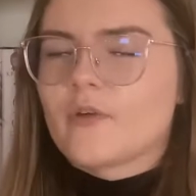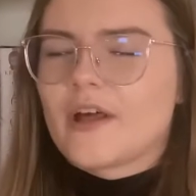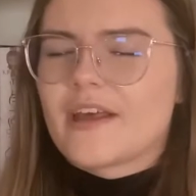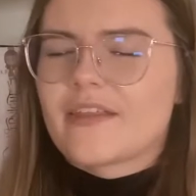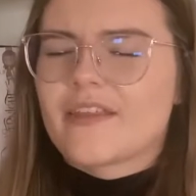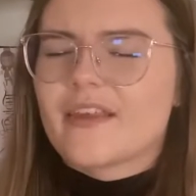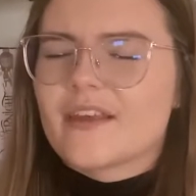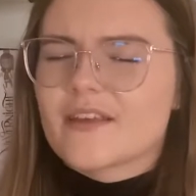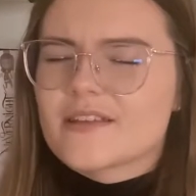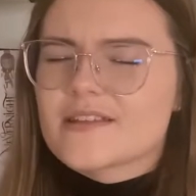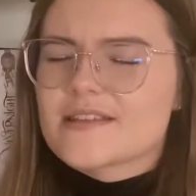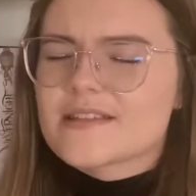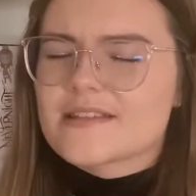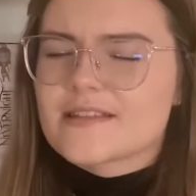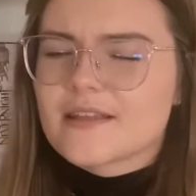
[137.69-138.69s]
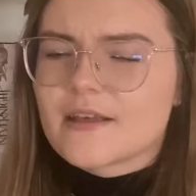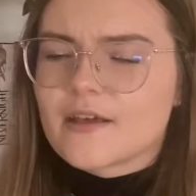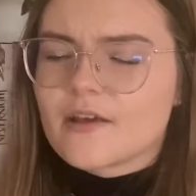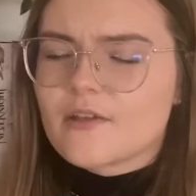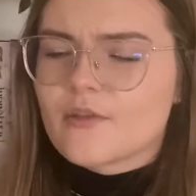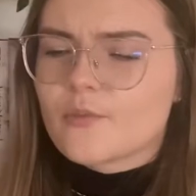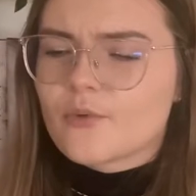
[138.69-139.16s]
I think it's
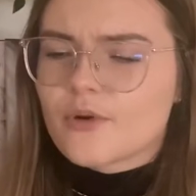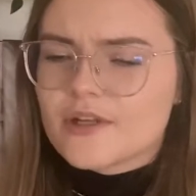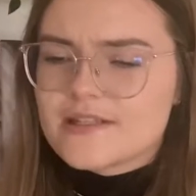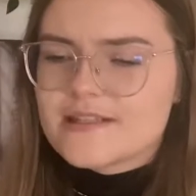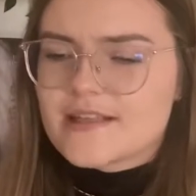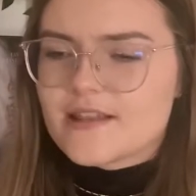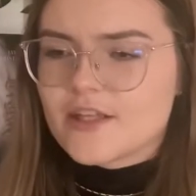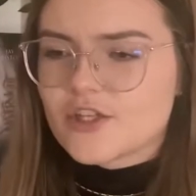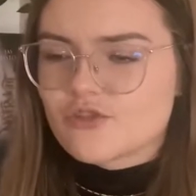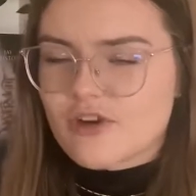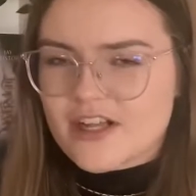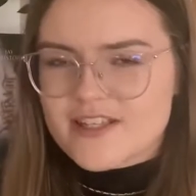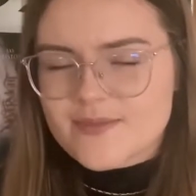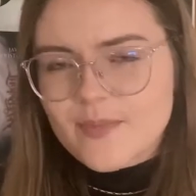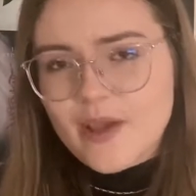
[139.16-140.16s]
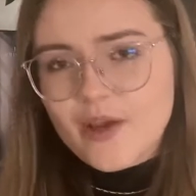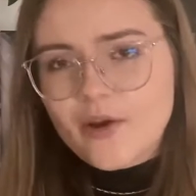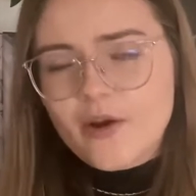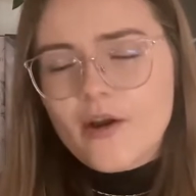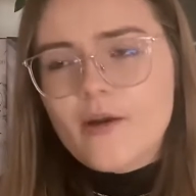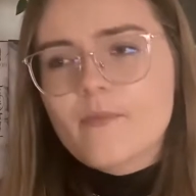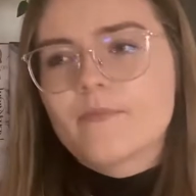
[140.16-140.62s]
The Prince and the
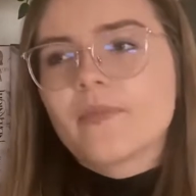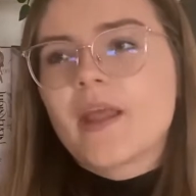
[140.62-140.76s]
Dressmaker.